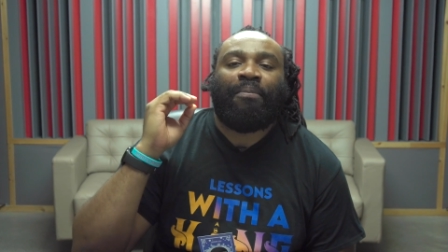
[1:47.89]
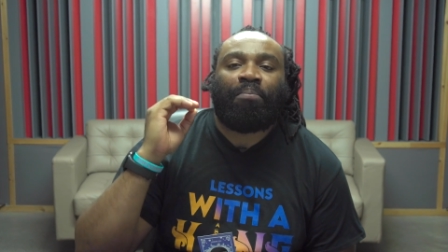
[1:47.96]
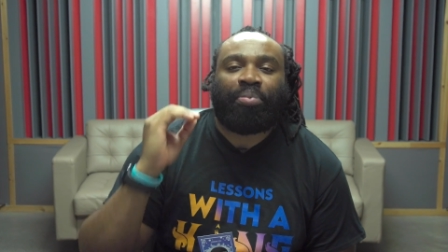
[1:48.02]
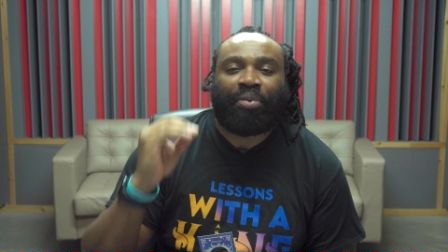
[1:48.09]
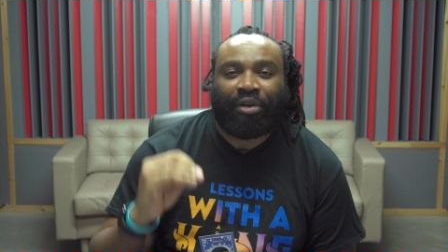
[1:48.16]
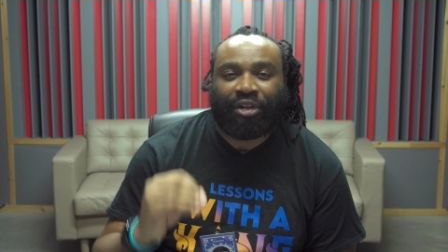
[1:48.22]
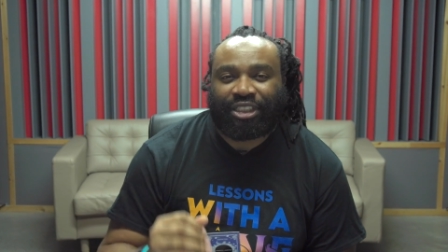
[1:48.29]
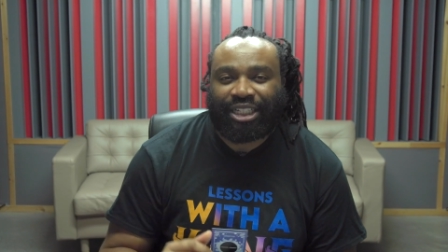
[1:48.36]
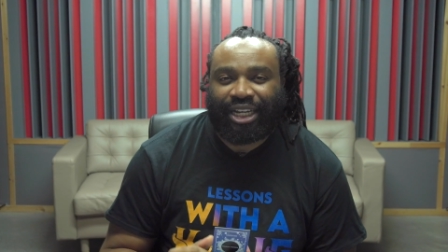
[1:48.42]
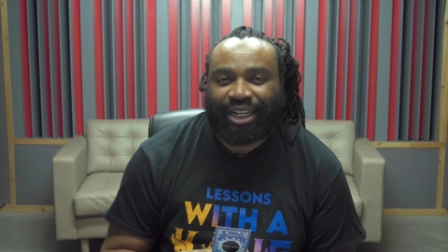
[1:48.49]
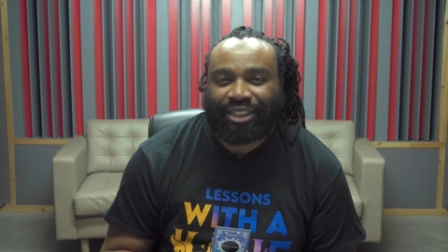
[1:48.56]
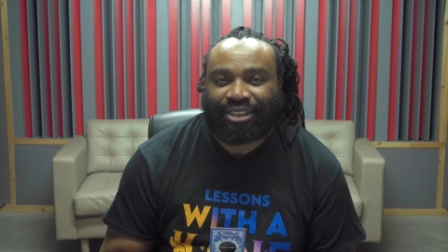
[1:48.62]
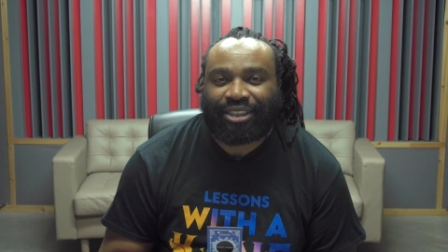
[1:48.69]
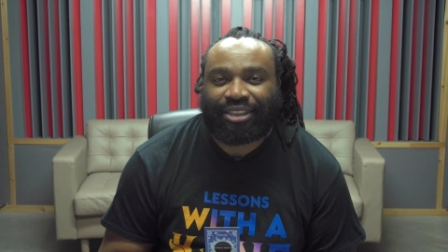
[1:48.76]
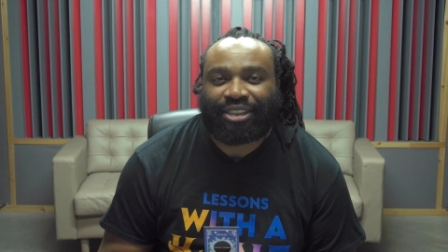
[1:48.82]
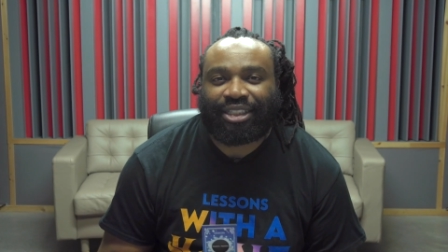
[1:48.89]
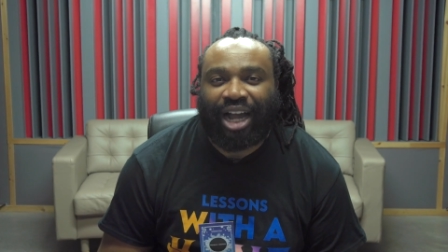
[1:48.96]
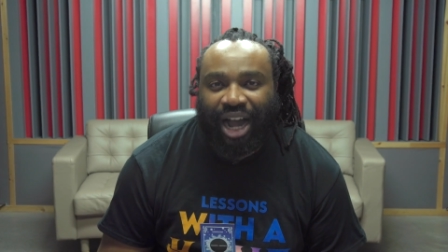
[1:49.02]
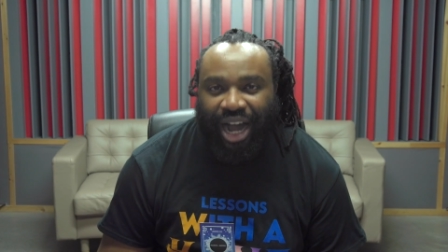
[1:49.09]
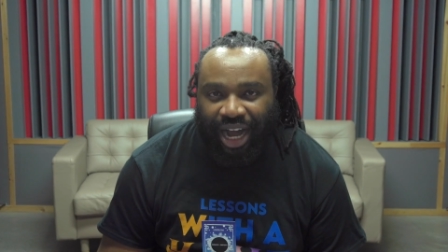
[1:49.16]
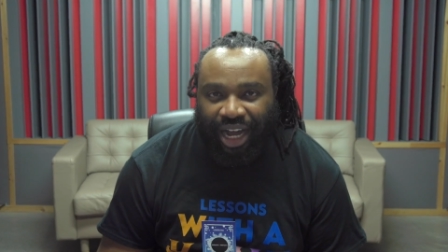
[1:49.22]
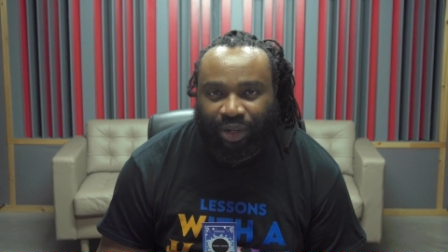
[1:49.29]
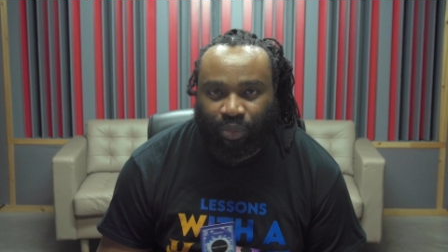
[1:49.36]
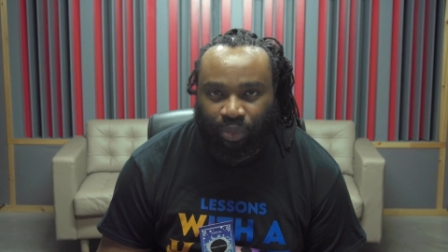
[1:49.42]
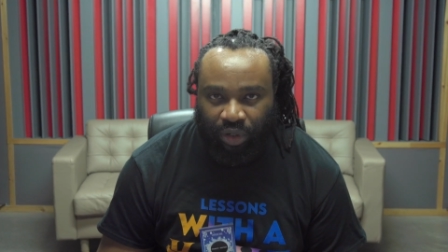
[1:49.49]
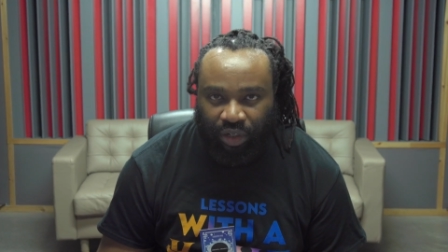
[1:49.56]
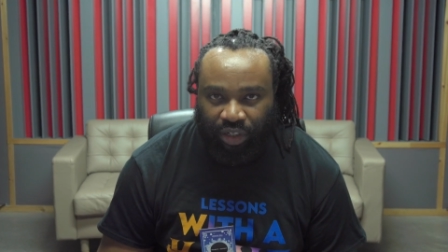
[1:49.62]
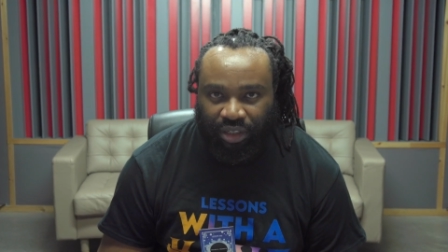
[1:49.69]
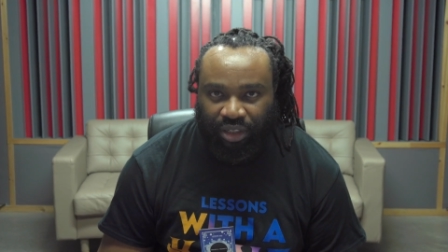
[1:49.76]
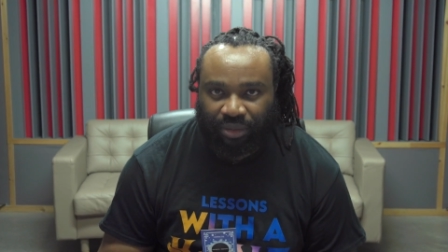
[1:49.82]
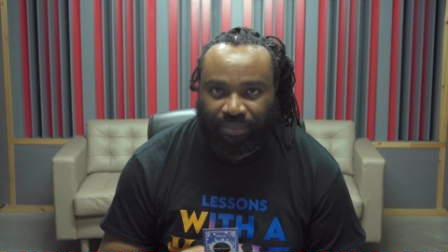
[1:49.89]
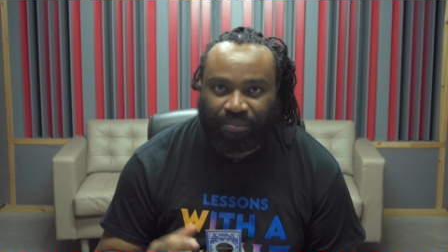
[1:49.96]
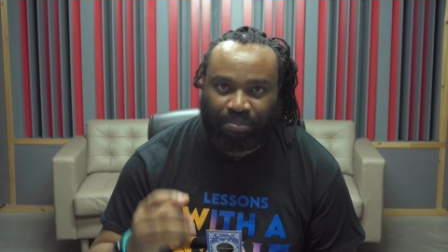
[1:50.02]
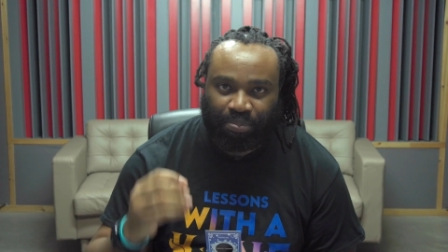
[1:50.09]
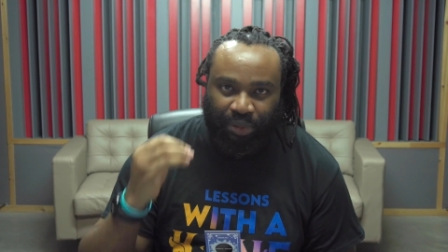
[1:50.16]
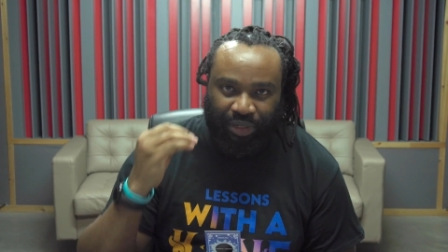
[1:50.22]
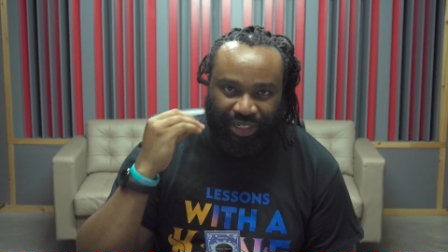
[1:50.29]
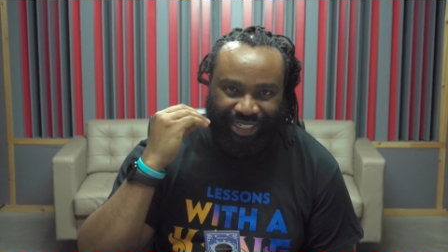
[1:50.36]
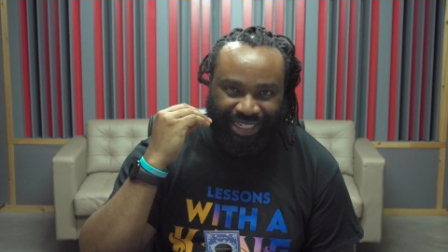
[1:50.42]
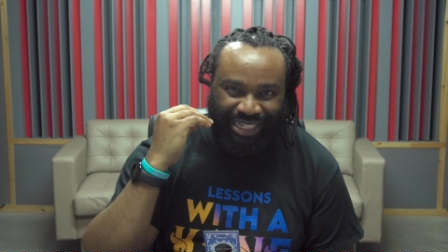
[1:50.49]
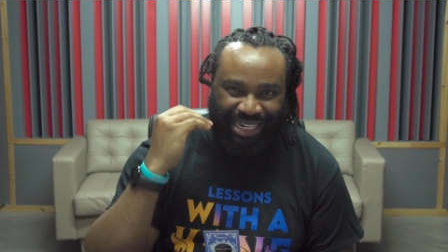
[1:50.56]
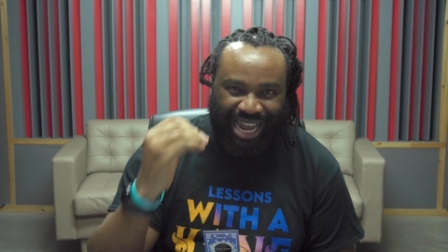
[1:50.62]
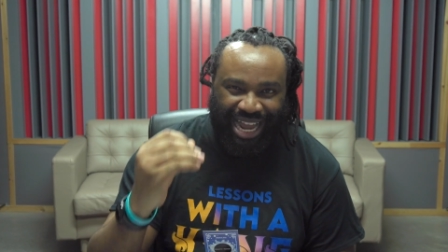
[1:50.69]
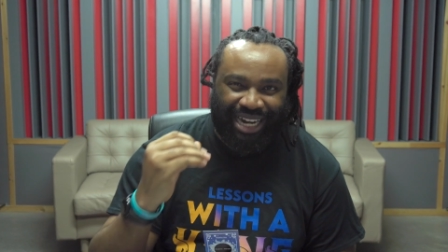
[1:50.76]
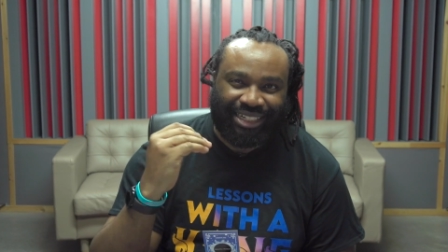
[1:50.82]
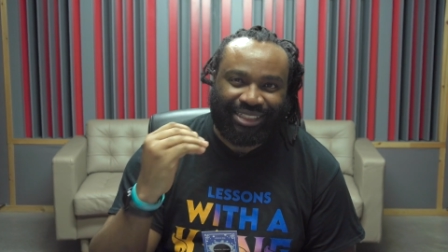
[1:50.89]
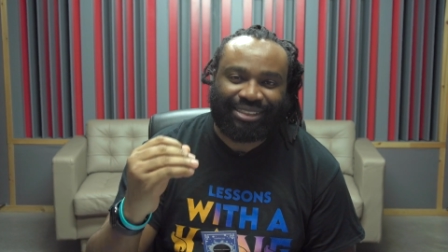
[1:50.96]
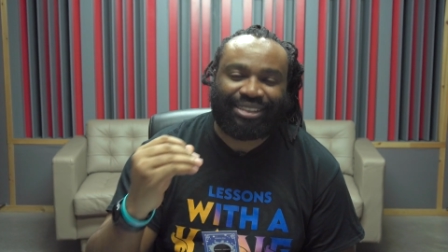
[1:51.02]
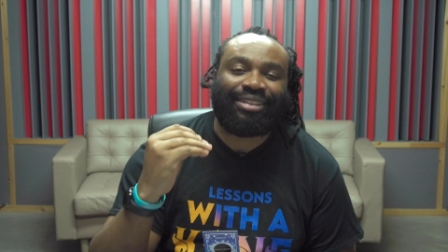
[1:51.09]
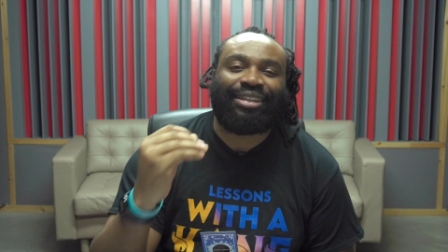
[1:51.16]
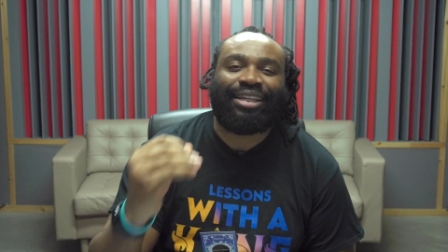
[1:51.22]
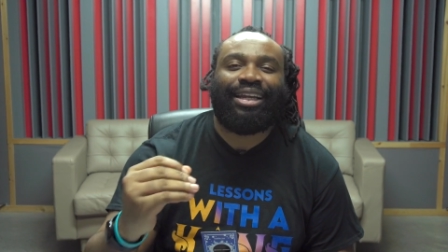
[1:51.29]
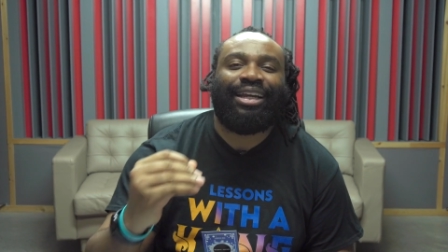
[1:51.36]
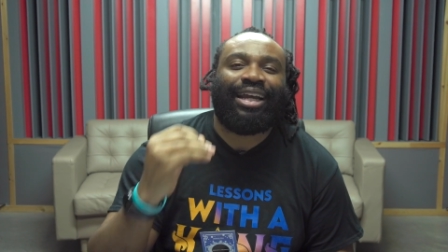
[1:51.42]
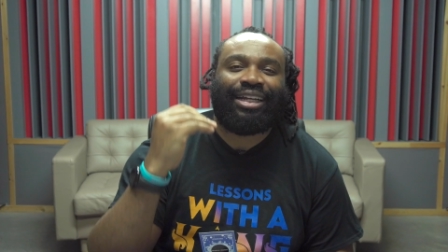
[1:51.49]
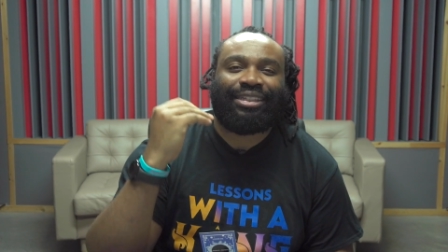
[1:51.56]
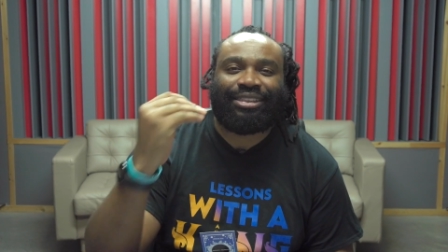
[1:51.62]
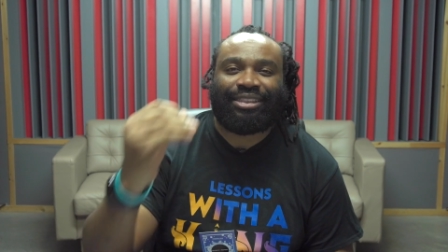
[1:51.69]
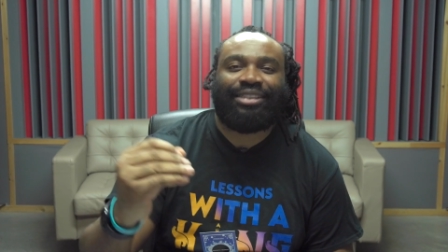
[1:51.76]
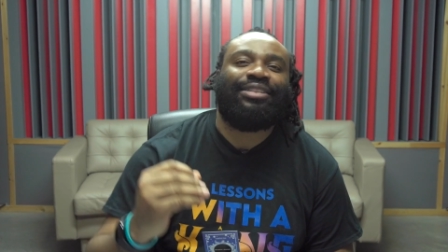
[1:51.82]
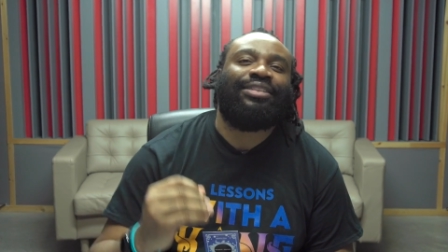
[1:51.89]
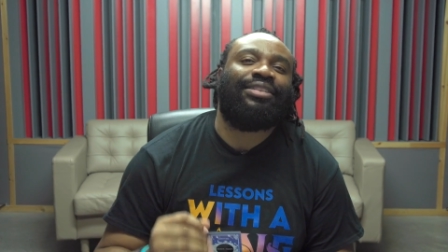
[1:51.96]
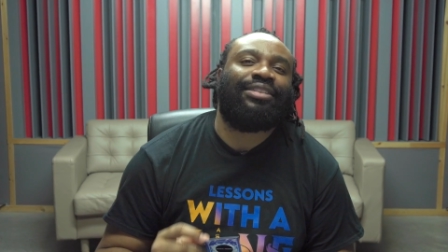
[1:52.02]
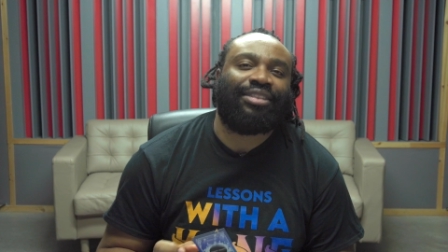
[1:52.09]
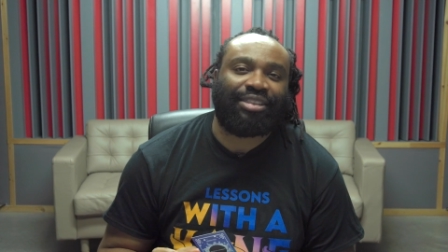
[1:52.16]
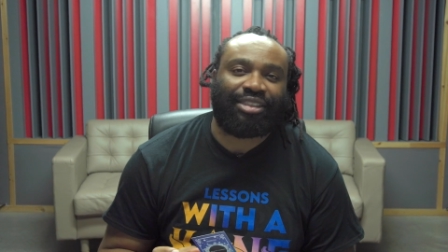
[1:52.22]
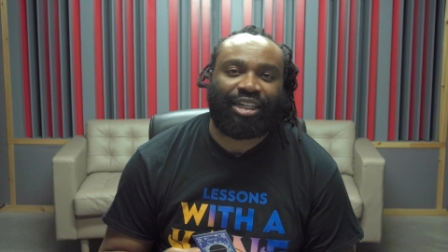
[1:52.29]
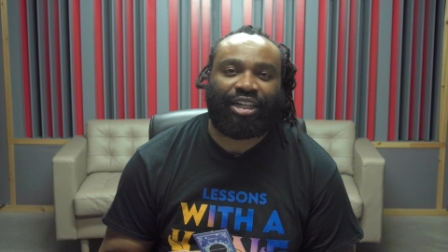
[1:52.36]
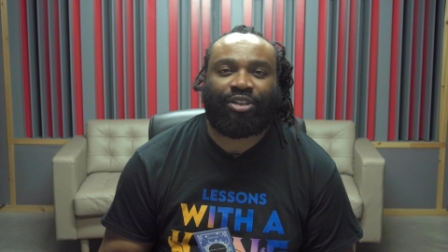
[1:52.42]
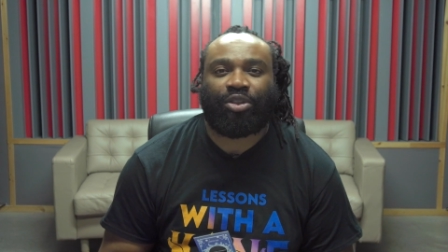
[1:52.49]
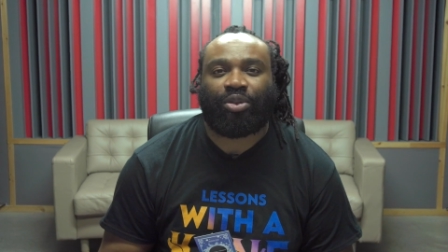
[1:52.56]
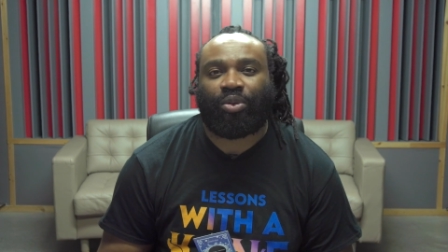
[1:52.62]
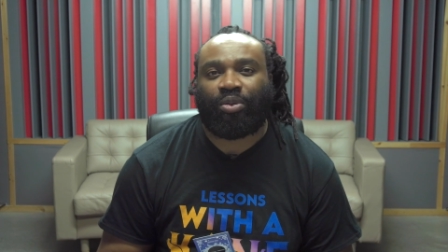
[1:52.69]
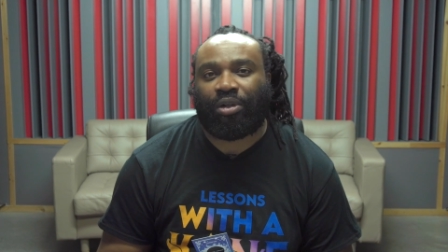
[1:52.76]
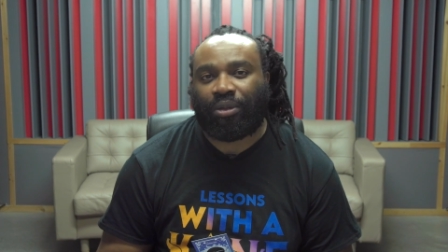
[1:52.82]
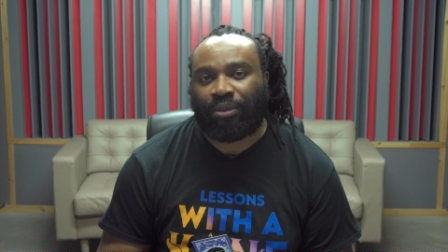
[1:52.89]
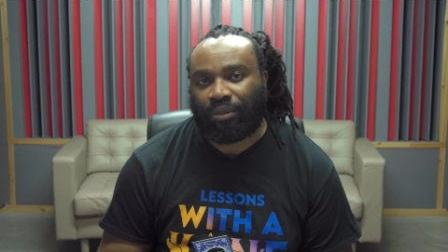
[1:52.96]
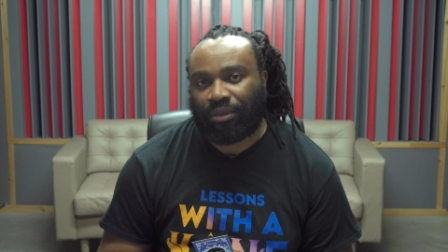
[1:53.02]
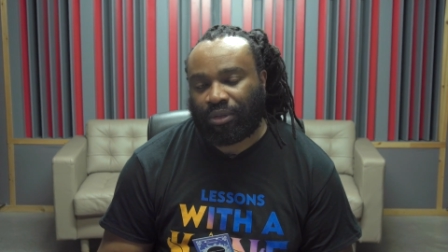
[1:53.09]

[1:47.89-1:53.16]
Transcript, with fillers: Projects is hard work, but that is the thing that changes the status quo.